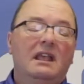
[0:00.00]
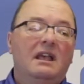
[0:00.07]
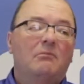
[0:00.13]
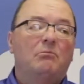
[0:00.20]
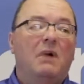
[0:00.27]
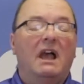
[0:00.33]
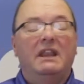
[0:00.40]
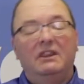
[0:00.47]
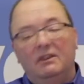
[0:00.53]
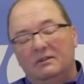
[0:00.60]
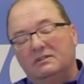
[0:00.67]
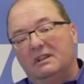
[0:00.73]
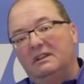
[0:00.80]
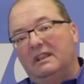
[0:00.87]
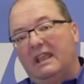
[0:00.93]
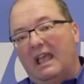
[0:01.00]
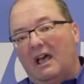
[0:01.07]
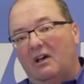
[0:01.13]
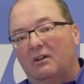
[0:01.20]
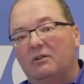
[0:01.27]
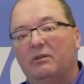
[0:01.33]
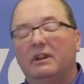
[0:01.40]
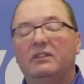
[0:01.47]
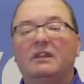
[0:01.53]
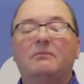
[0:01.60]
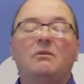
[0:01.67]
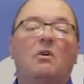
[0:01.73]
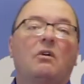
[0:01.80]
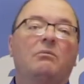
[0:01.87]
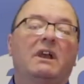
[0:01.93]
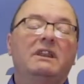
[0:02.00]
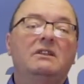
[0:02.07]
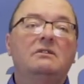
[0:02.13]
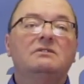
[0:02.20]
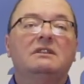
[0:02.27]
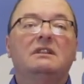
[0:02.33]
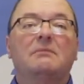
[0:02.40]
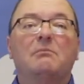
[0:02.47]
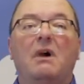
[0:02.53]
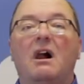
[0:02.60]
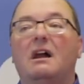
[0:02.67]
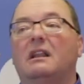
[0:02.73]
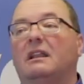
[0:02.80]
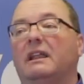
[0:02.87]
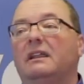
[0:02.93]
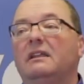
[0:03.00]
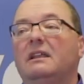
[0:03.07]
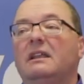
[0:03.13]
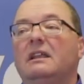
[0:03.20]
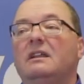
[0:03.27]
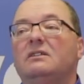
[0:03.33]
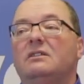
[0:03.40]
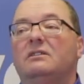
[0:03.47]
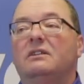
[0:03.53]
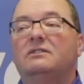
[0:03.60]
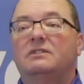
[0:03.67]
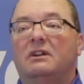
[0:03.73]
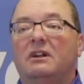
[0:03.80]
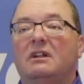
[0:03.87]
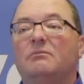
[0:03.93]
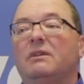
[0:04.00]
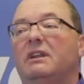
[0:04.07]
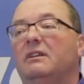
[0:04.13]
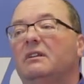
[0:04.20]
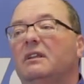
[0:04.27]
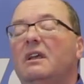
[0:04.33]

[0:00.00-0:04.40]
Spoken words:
by using the algorithm or by using the modeling to determine